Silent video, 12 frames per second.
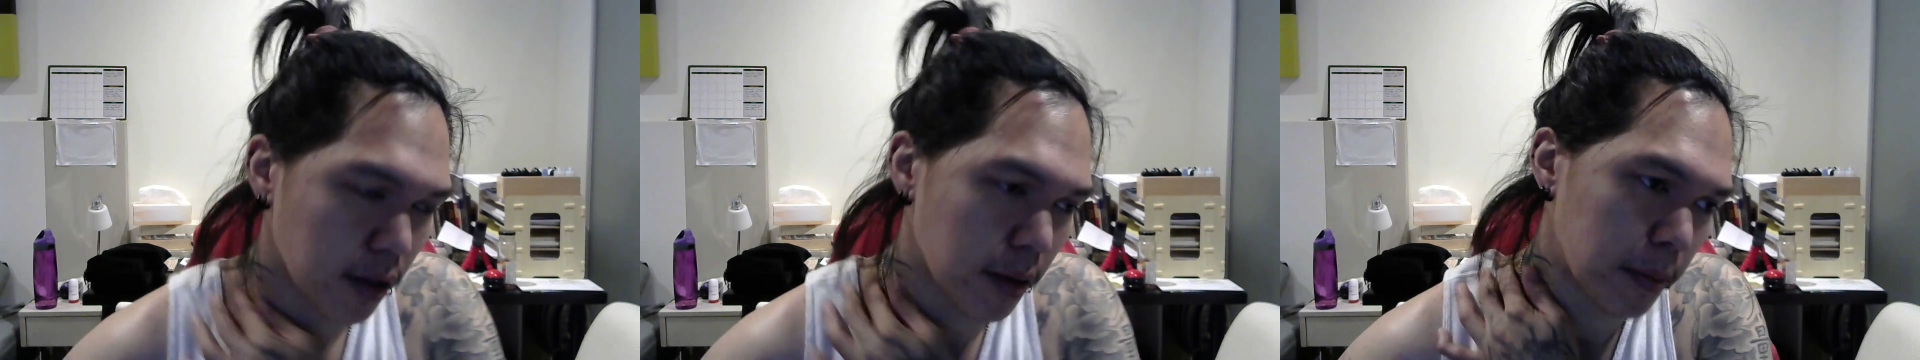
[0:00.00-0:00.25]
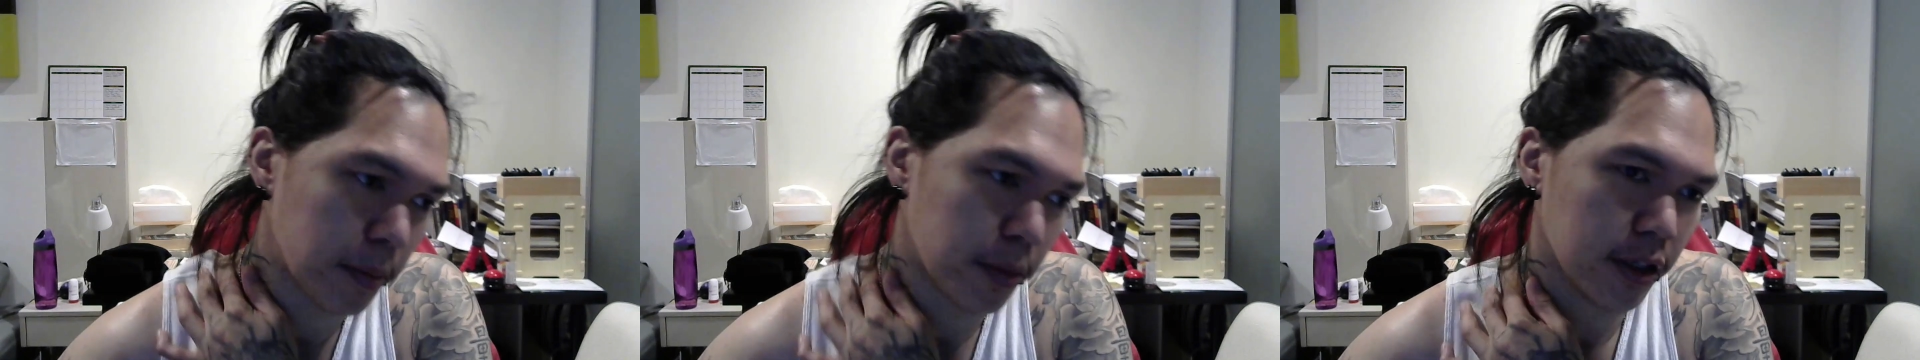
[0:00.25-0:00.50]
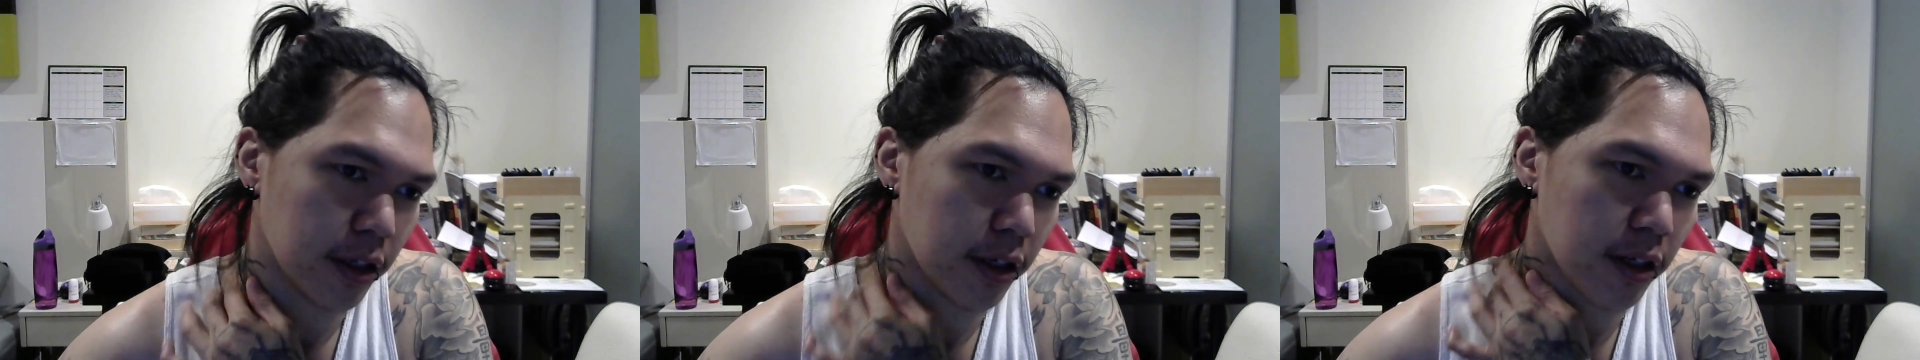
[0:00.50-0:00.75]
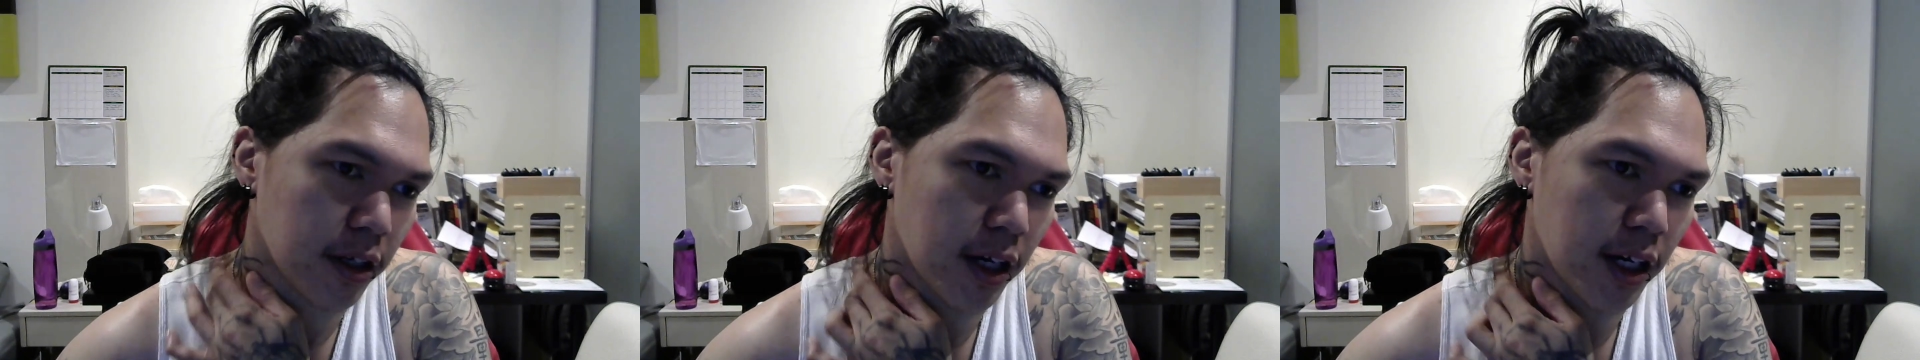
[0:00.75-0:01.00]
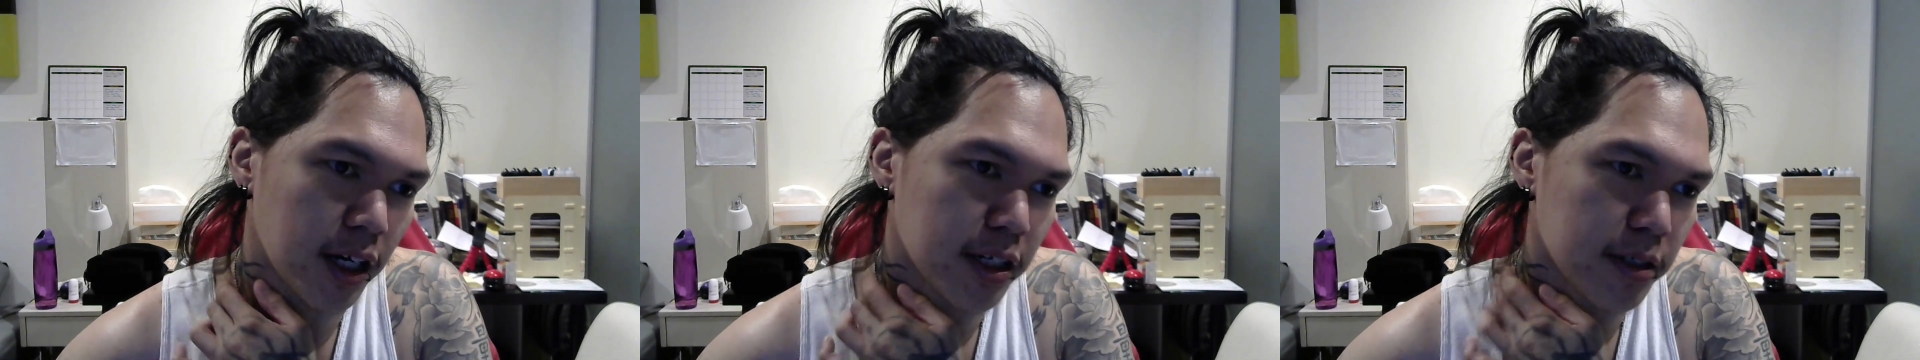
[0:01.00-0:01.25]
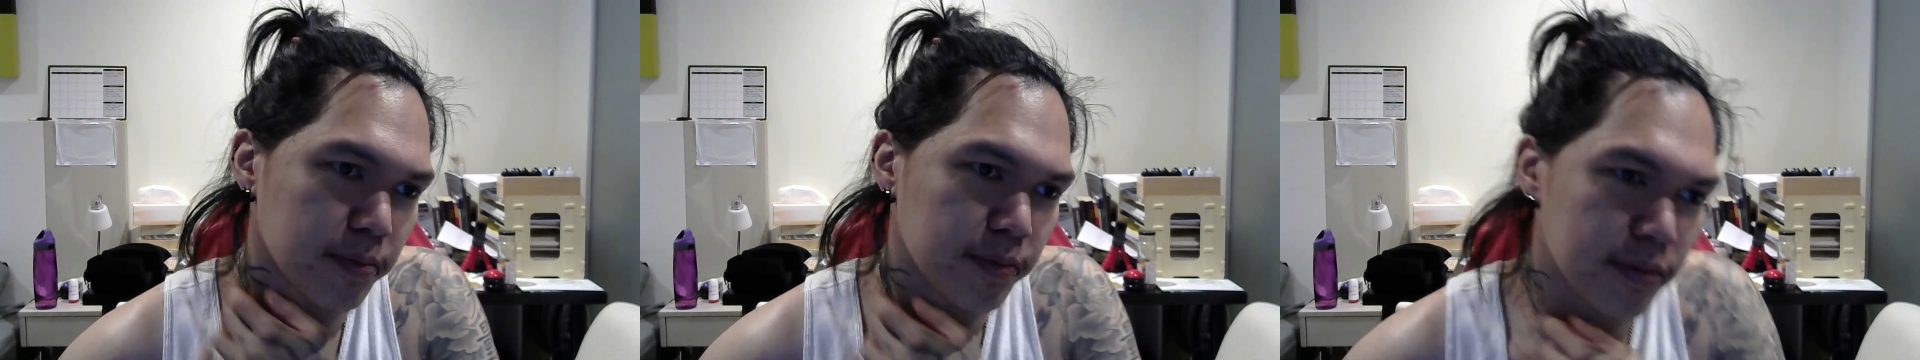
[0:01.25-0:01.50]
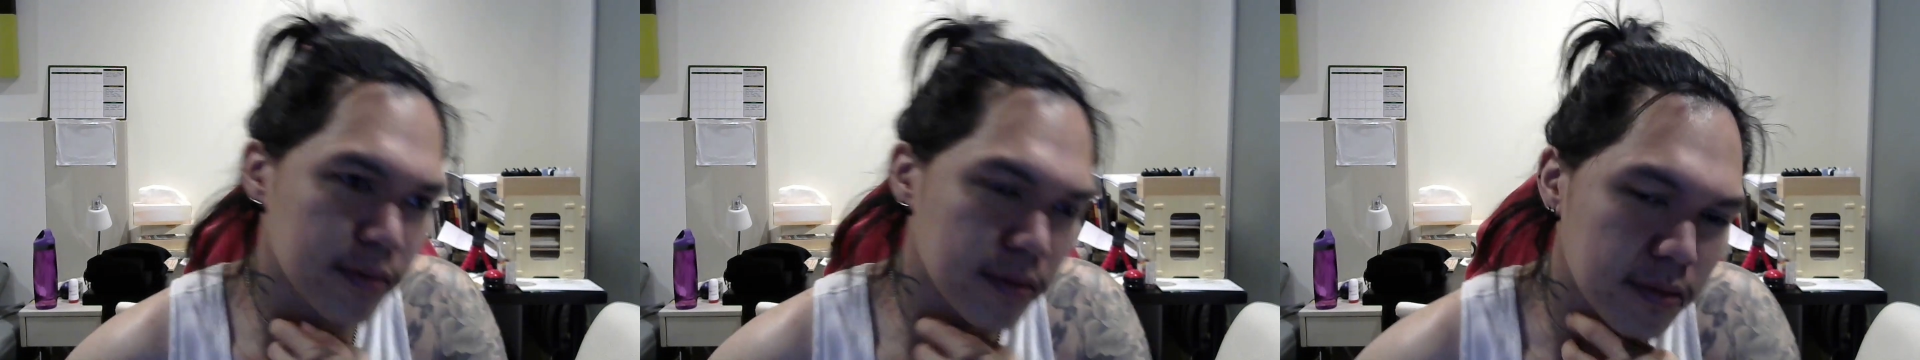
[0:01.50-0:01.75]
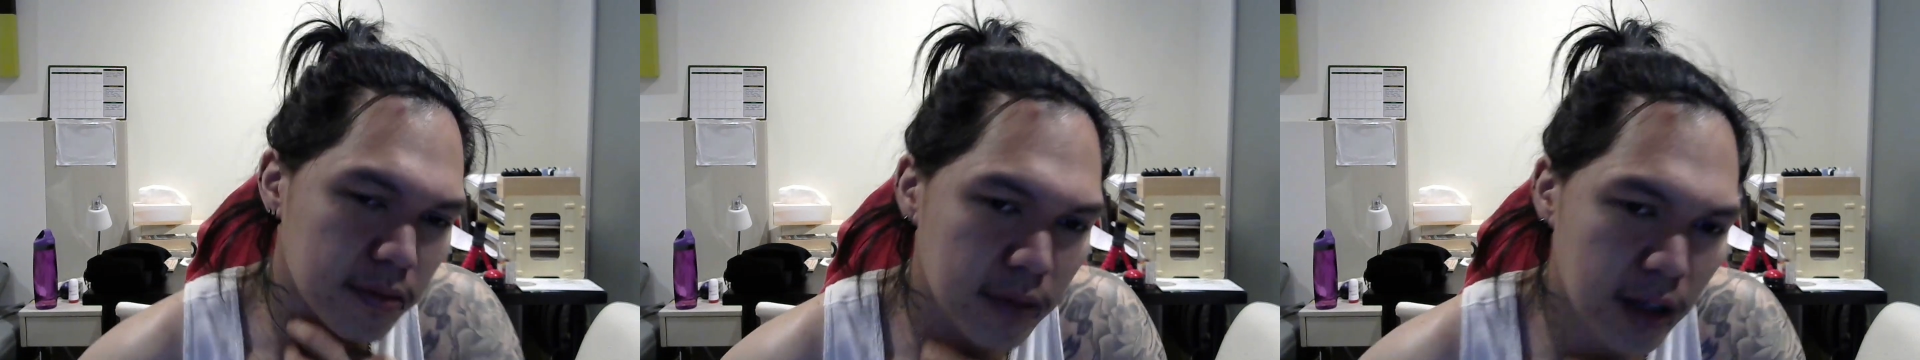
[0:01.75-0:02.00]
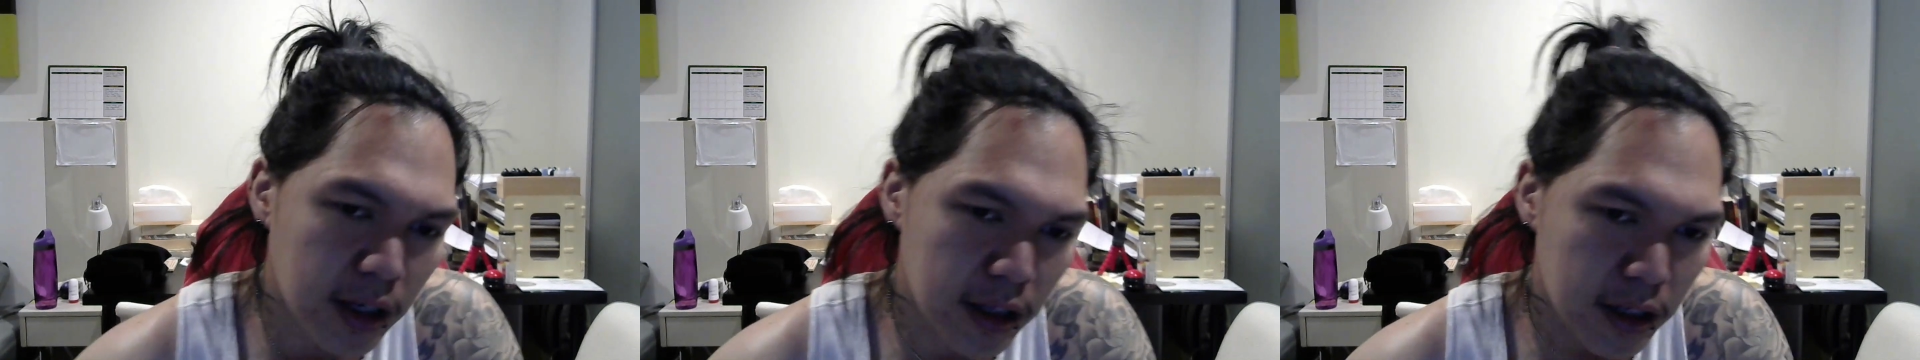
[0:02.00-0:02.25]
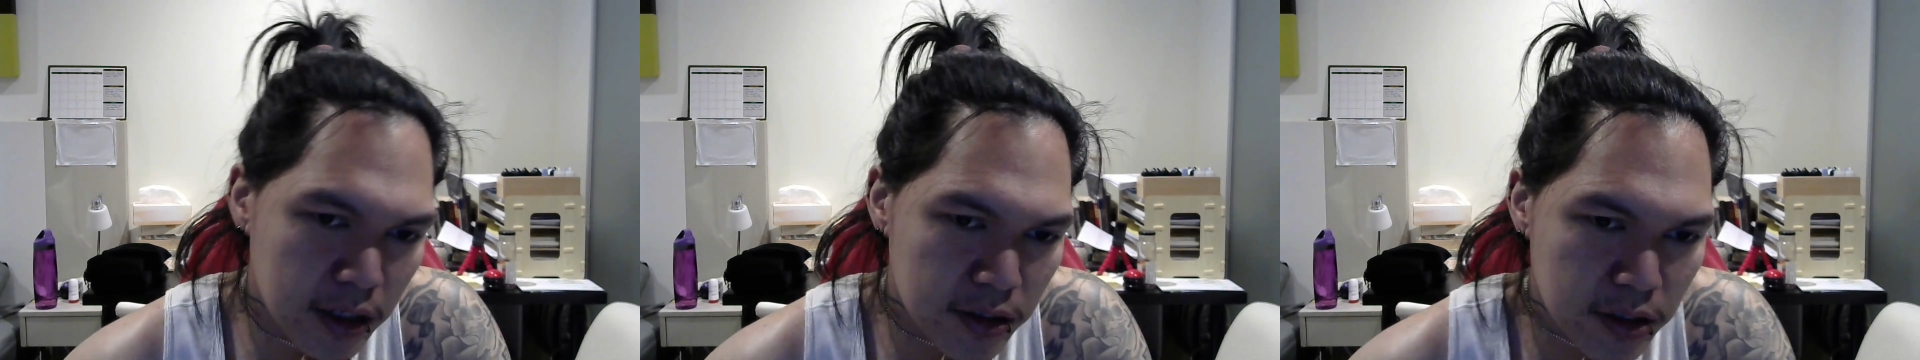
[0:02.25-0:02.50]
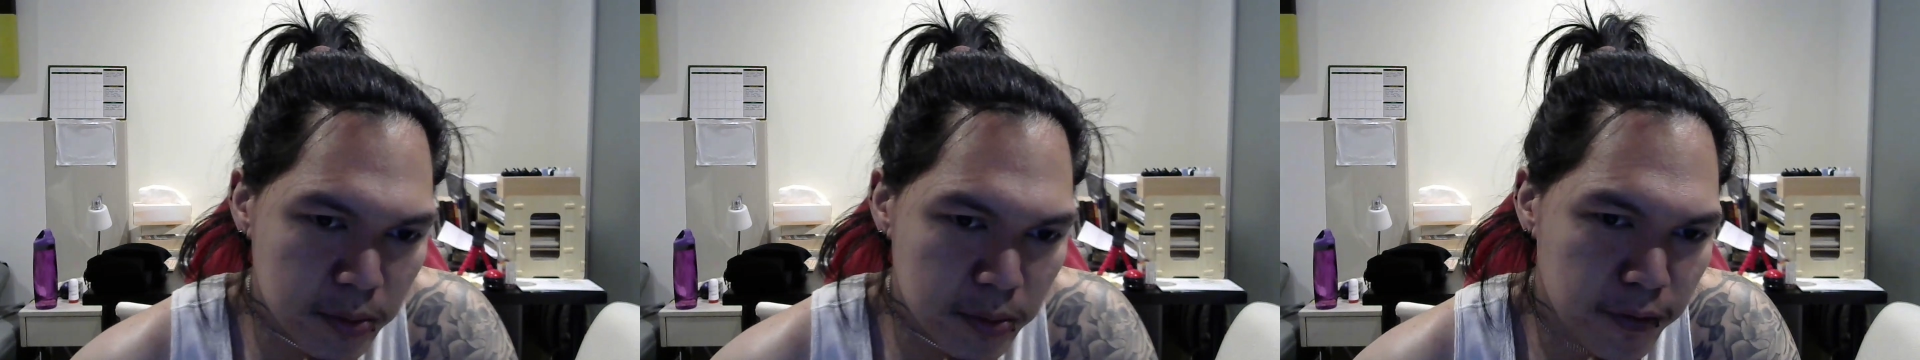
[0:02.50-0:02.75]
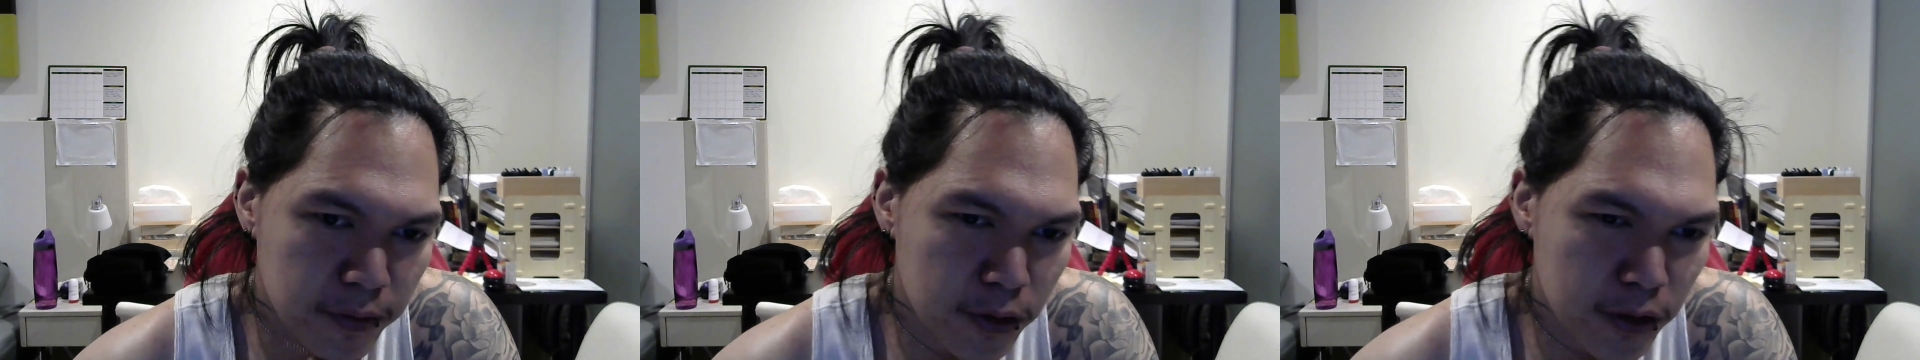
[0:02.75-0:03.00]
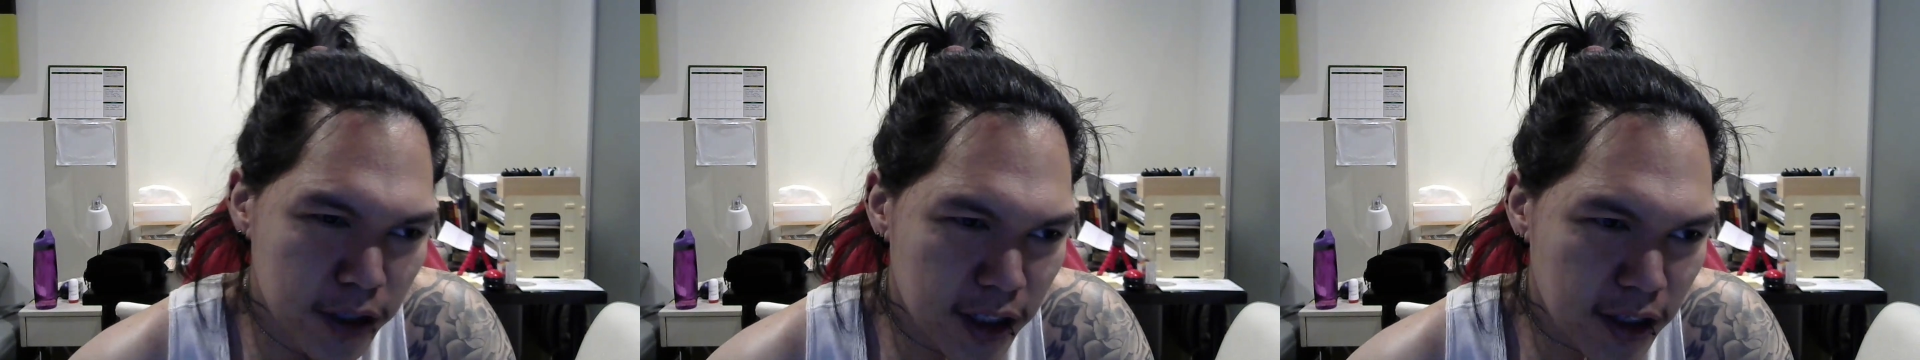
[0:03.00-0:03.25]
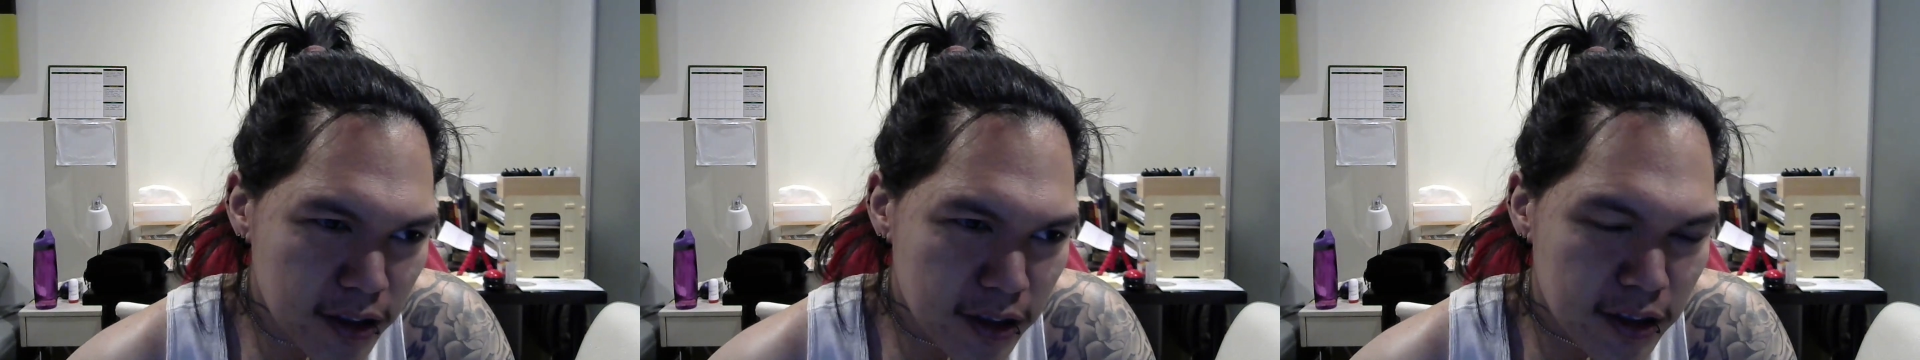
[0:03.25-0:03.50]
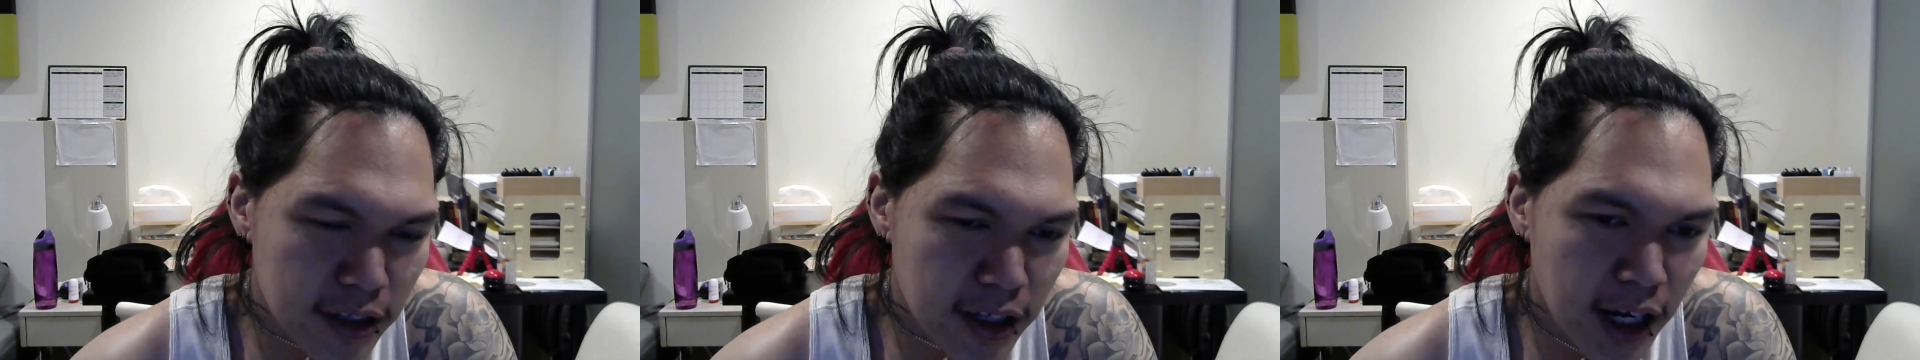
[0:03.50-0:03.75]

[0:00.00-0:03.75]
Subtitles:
But yeah, like I said before, he doesn't